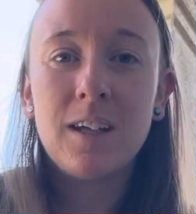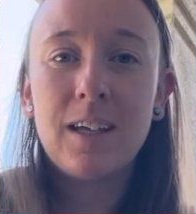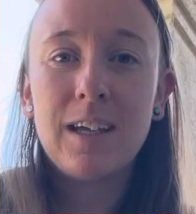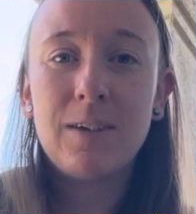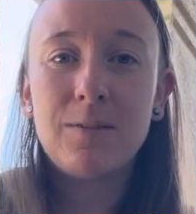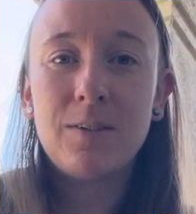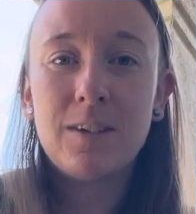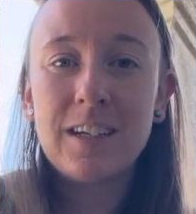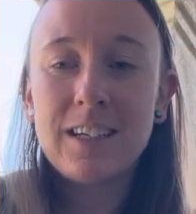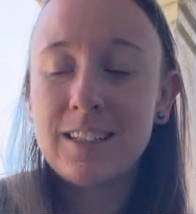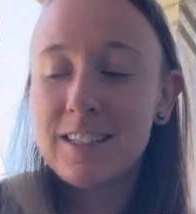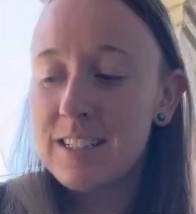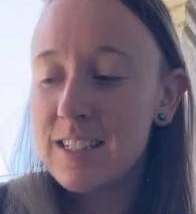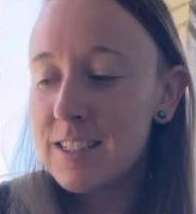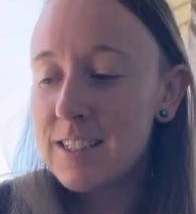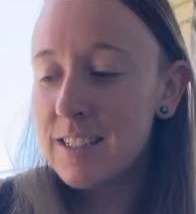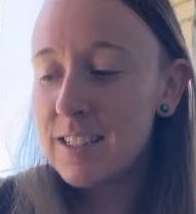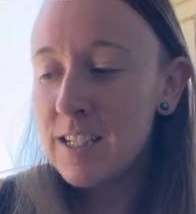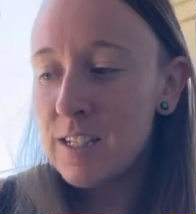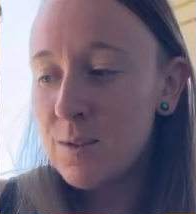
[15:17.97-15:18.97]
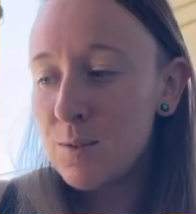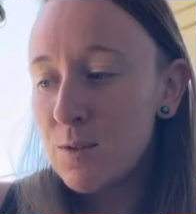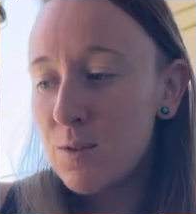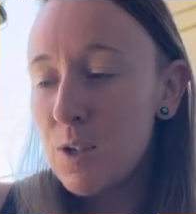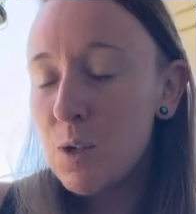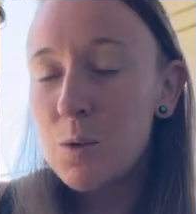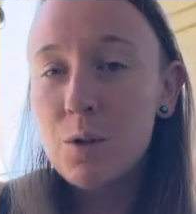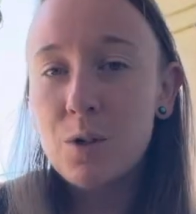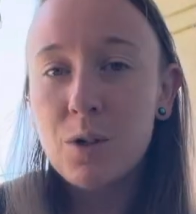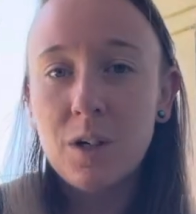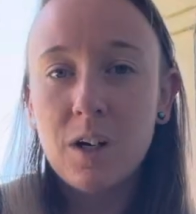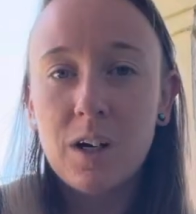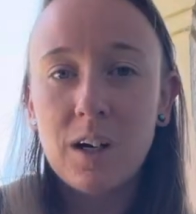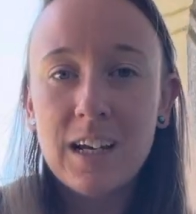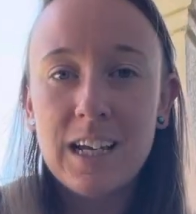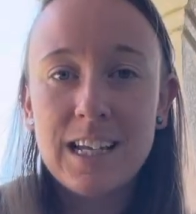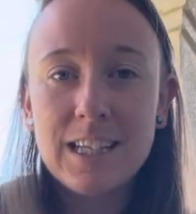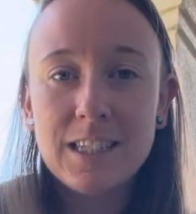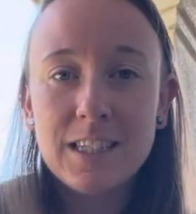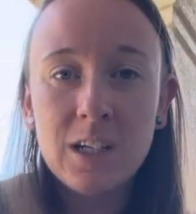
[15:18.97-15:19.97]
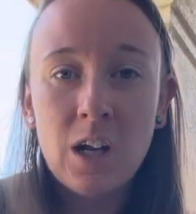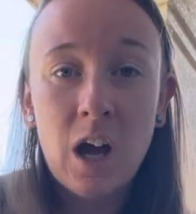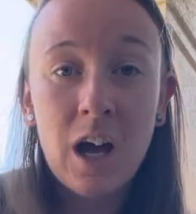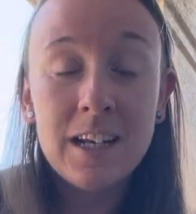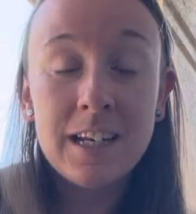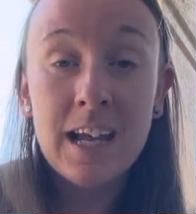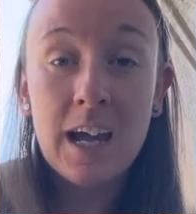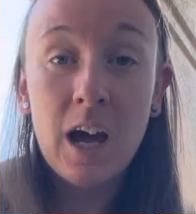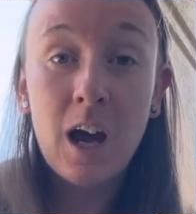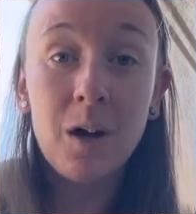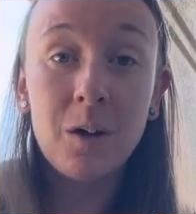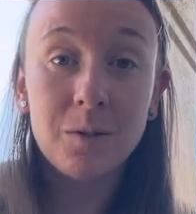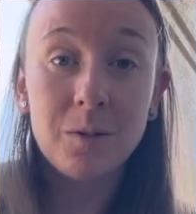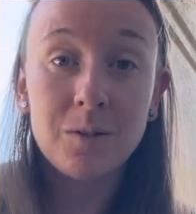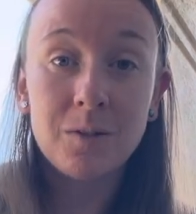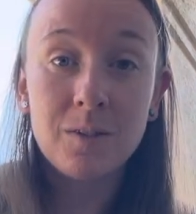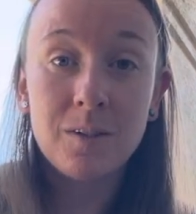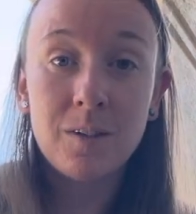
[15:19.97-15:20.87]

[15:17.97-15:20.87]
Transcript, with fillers: If it exists in future, it's not now.